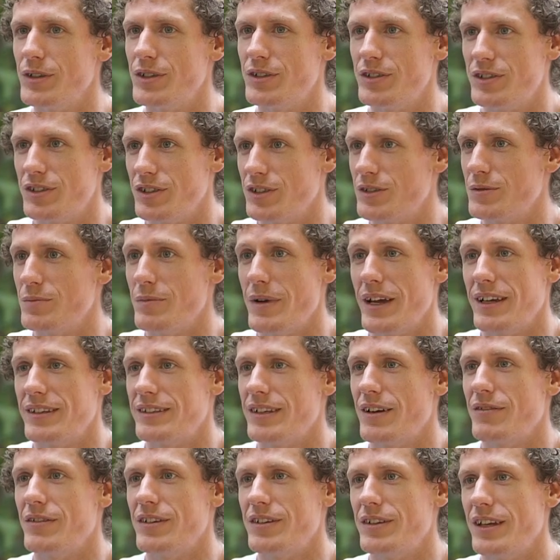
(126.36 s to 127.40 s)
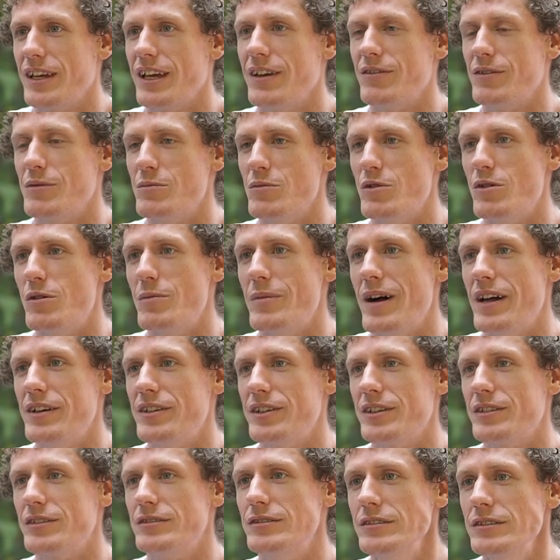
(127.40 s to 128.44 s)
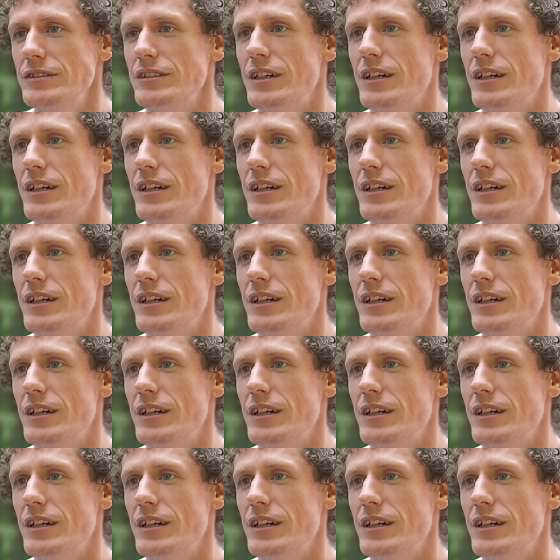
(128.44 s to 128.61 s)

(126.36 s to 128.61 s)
which just makes everything even more magical.